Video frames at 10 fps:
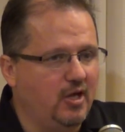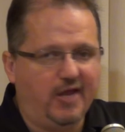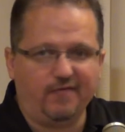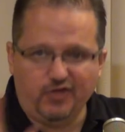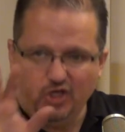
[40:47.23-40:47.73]

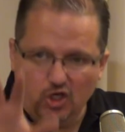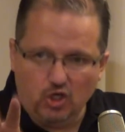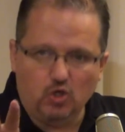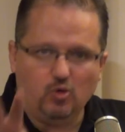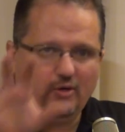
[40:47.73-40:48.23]
If
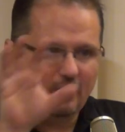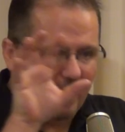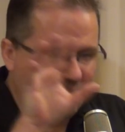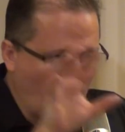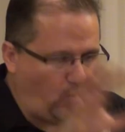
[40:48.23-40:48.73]
you,
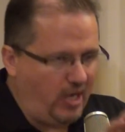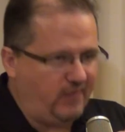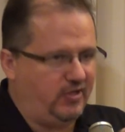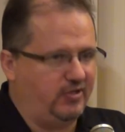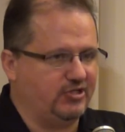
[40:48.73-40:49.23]
every one of you,